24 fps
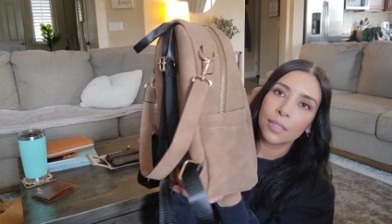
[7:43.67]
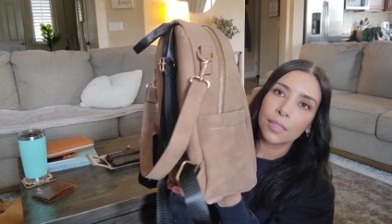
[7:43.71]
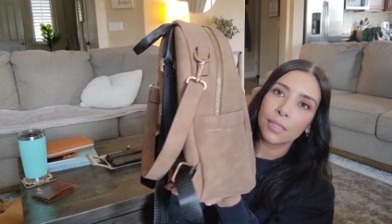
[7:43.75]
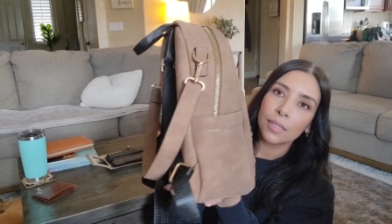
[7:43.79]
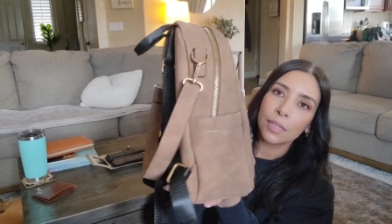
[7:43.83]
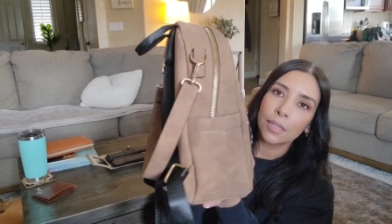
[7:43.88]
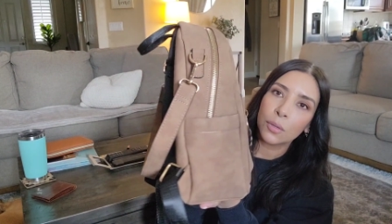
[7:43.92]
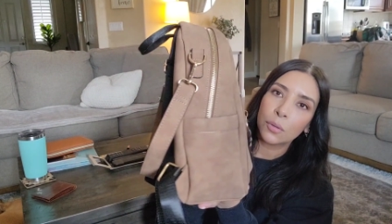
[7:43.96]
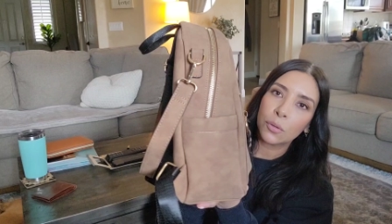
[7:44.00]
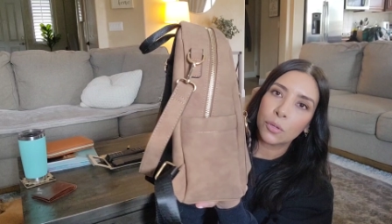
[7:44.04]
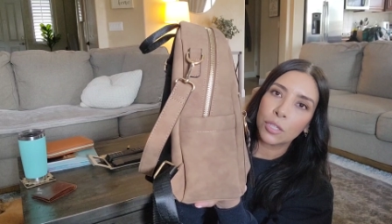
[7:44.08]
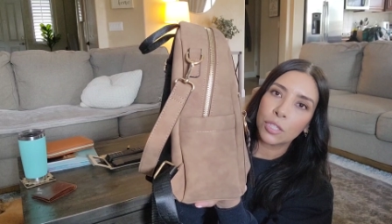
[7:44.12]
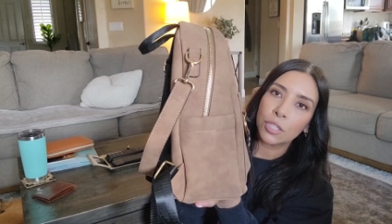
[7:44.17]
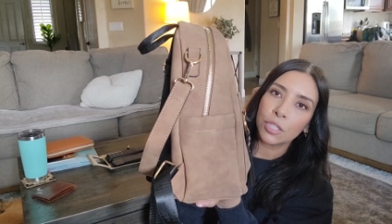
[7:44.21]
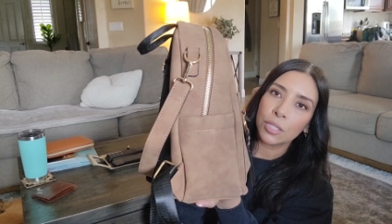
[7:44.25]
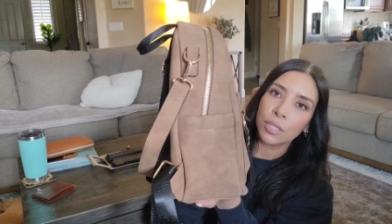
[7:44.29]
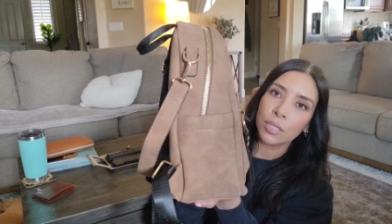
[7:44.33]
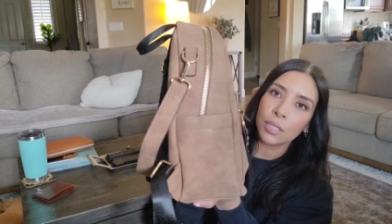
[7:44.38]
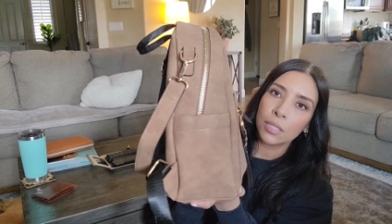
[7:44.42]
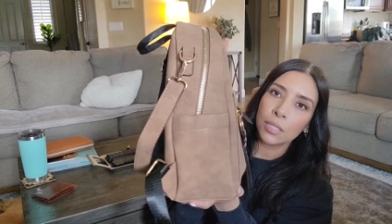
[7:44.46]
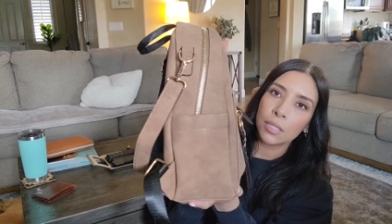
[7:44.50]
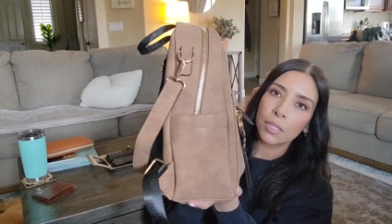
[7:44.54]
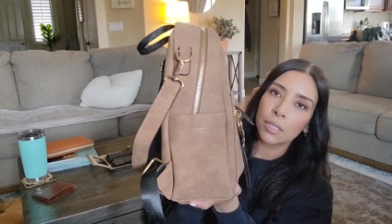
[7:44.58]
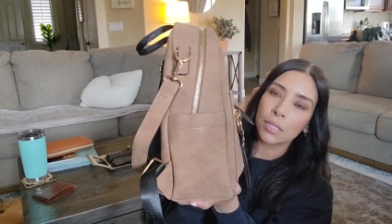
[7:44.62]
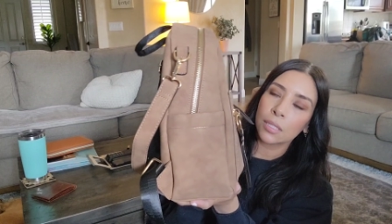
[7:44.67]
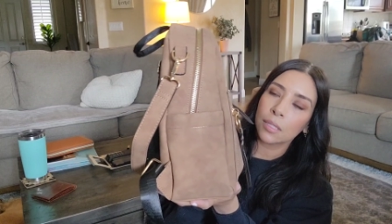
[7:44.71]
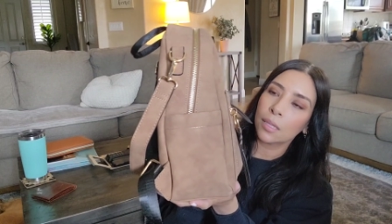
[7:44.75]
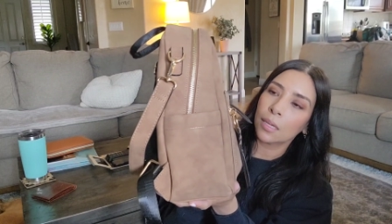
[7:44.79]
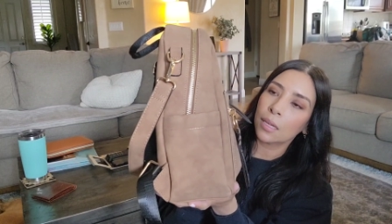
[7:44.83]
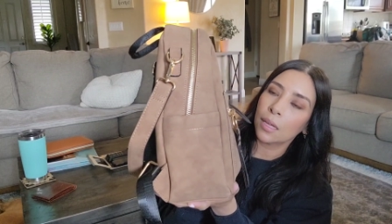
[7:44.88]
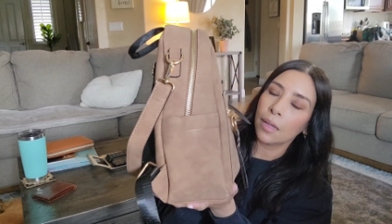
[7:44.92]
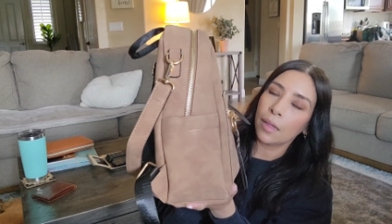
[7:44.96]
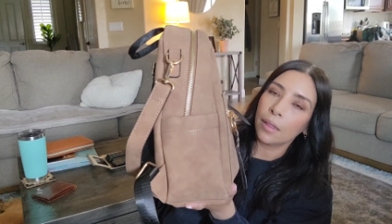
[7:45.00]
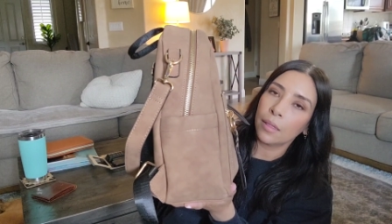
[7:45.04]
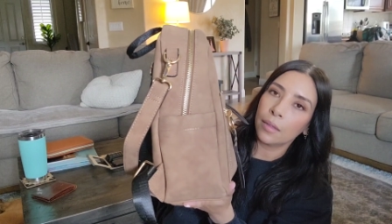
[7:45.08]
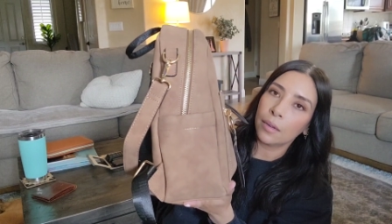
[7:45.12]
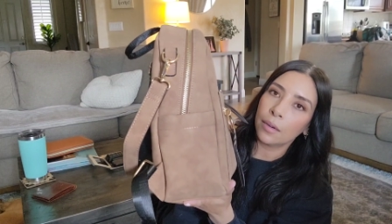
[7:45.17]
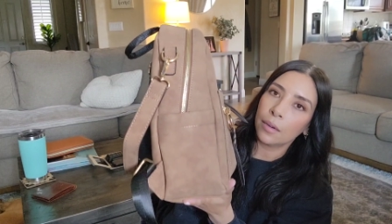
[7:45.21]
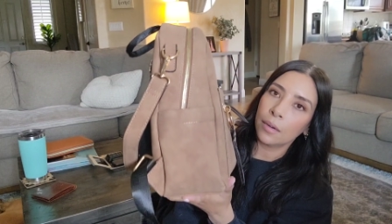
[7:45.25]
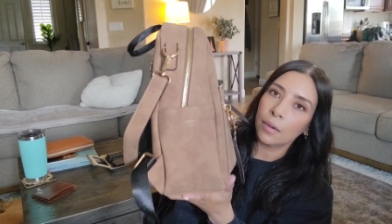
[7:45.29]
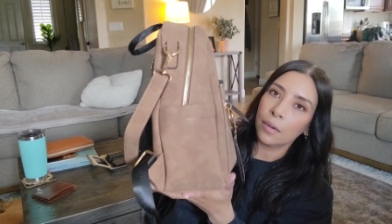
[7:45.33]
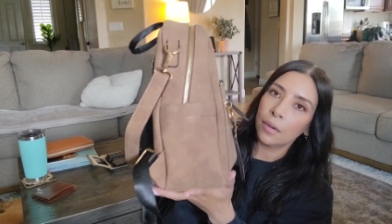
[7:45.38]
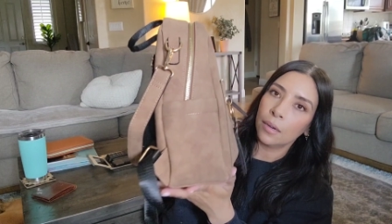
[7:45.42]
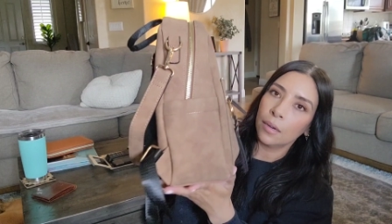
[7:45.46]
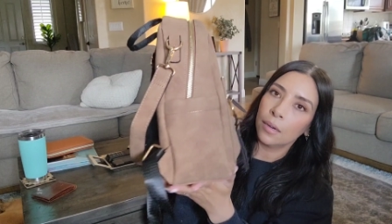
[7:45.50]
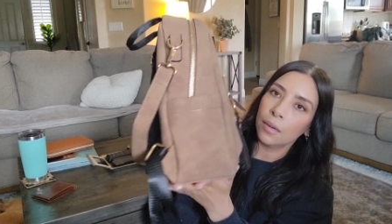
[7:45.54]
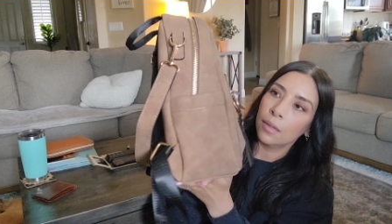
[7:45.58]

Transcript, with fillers: Isn't it gorgeous? The color?